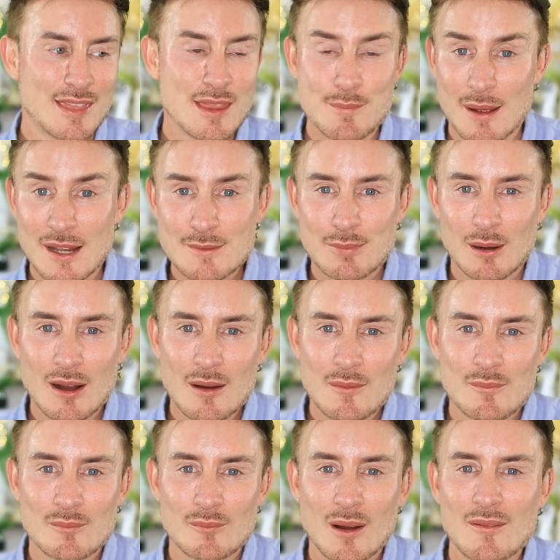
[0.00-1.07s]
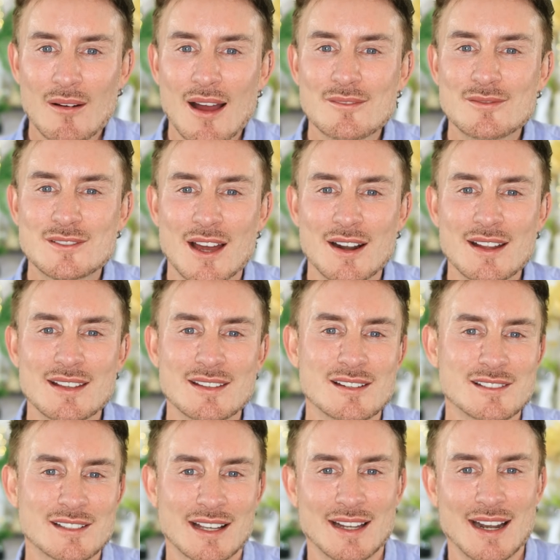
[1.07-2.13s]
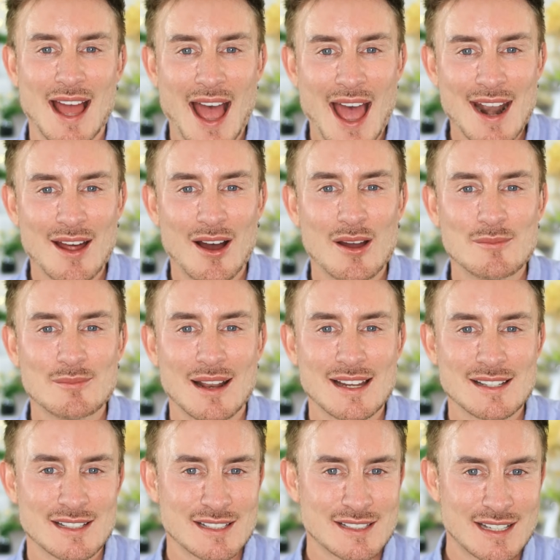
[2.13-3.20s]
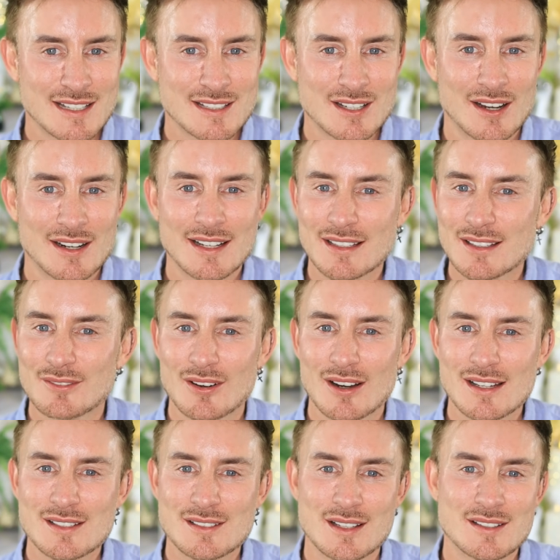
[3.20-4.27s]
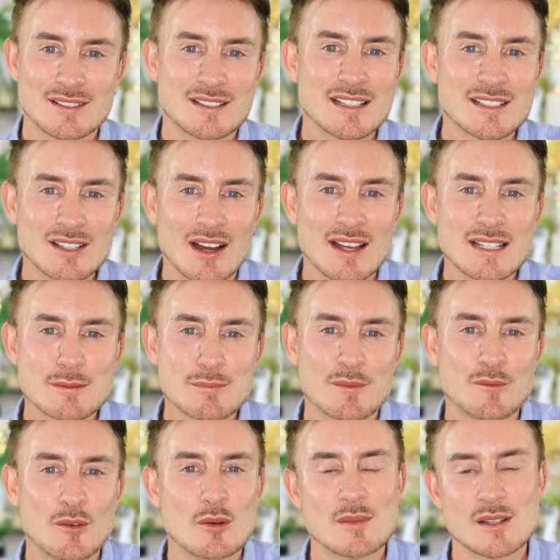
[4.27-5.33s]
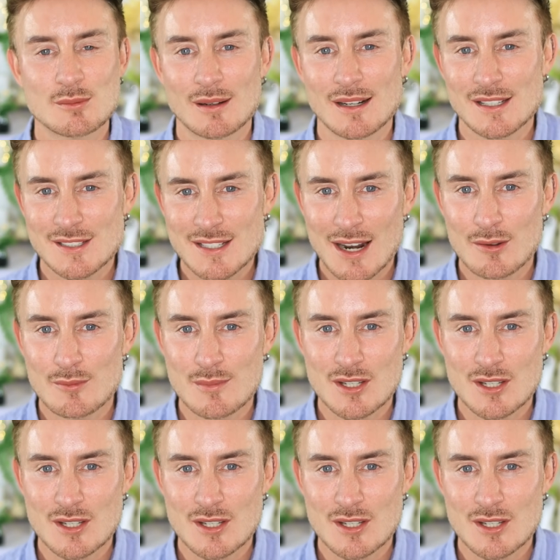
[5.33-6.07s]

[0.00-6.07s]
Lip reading: And the best part? Well, I've done it using an at-home laser skin tightening device that's designed to perform as well as salon